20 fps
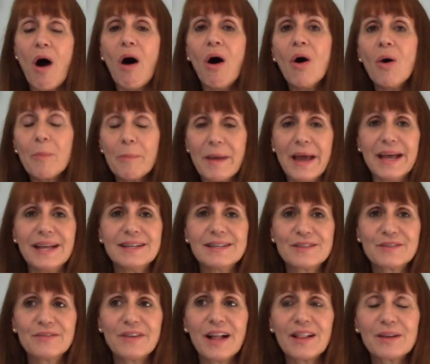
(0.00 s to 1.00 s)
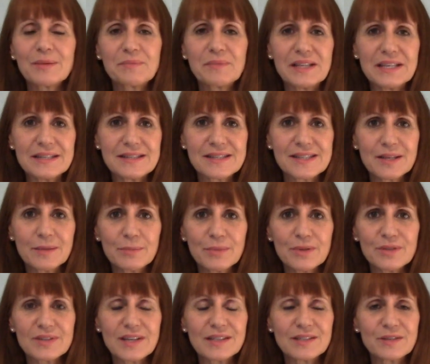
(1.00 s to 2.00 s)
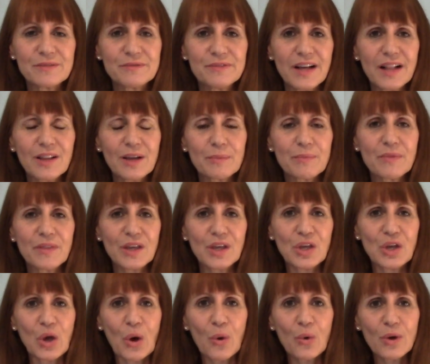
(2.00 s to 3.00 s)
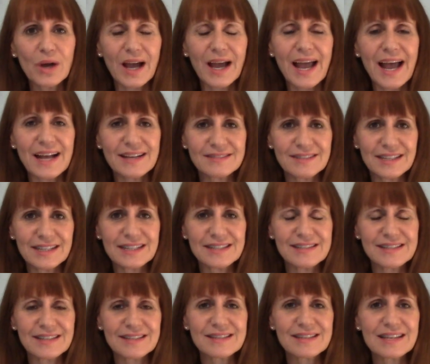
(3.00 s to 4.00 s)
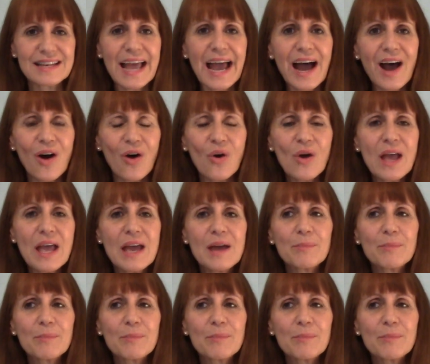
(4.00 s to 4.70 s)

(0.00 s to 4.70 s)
all men develop these symbols and develop the yoga as it exists now.